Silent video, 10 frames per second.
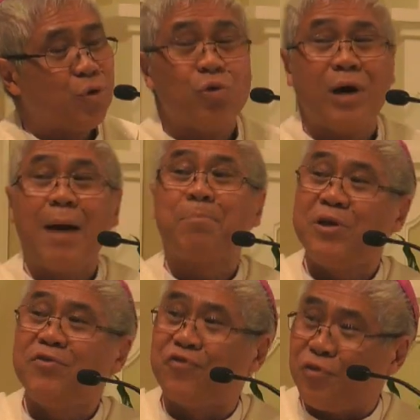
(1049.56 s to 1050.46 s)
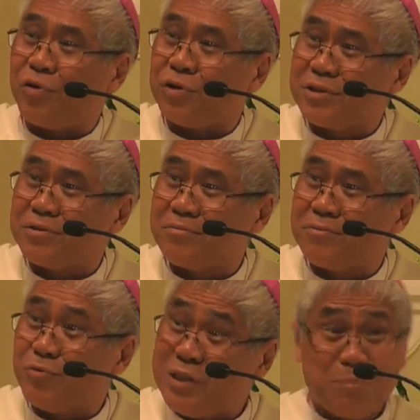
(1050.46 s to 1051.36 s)
O happy thought.
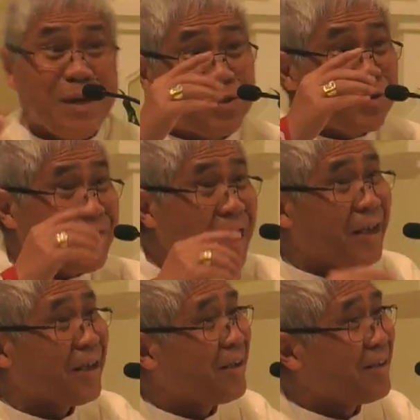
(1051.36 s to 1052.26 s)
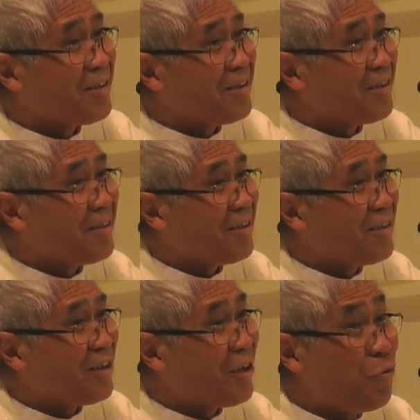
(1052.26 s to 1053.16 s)
Which means to say,
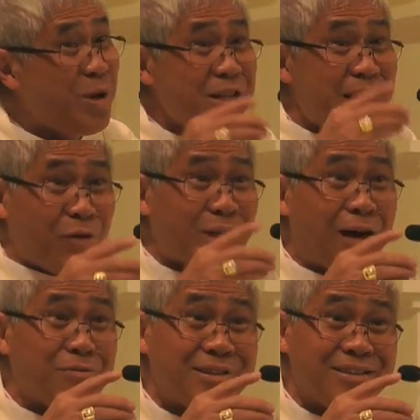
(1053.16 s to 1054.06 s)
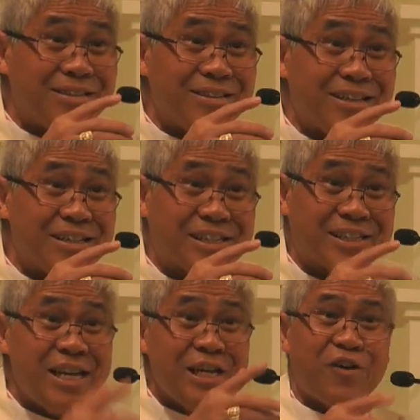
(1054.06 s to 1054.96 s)
without the
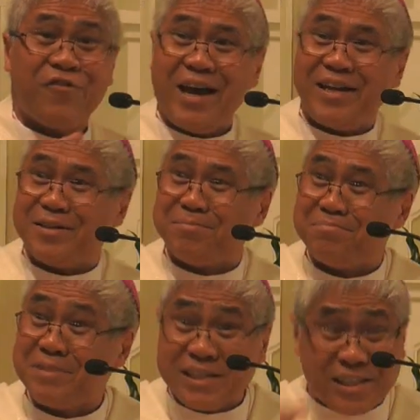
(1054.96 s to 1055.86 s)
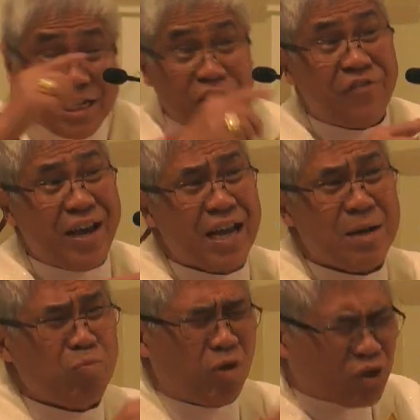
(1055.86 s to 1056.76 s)
sin of Adam, the sin of
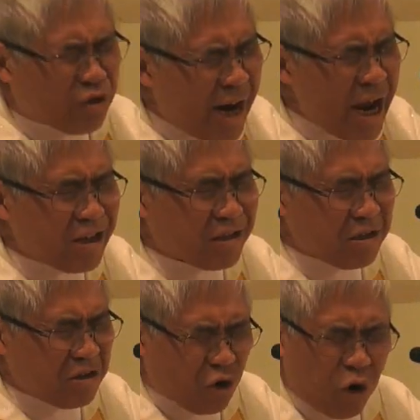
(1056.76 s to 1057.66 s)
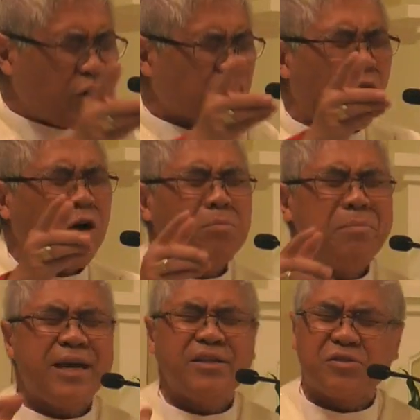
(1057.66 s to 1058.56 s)
Adam was great, caused
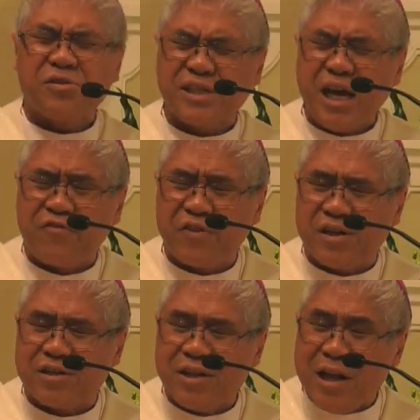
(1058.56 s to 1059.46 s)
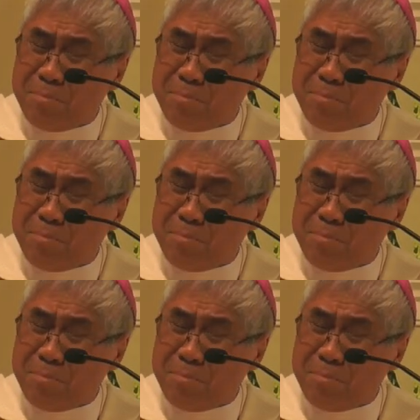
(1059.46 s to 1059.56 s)
all men to suffer.